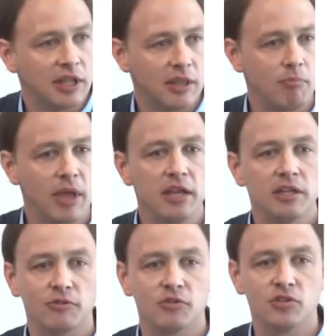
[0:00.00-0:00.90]
the many
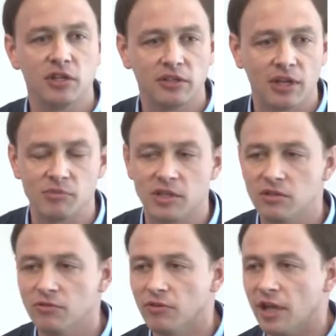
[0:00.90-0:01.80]
different genotypes
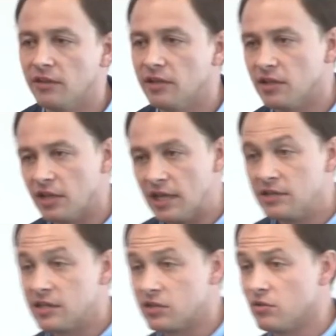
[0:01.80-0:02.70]
that you find there An
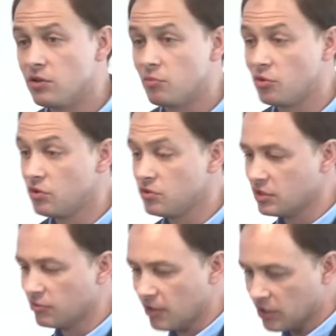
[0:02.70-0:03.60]
asexually
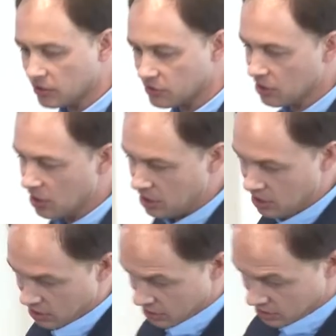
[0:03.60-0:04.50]
reproducing fungus
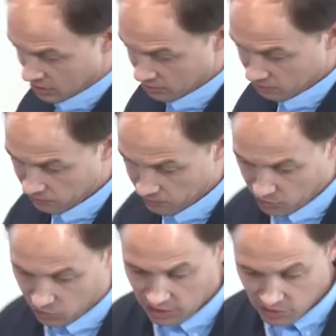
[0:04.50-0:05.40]
um,
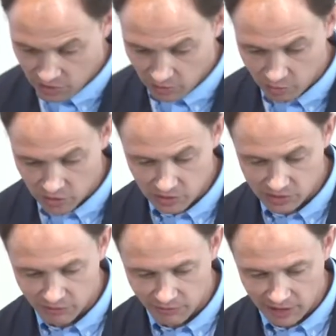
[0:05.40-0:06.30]
or clonally
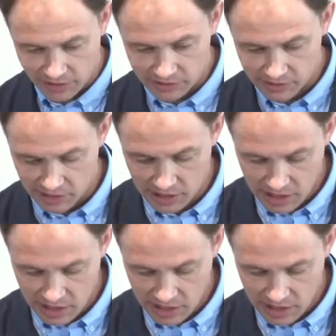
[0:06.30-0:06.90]
reproducing fungus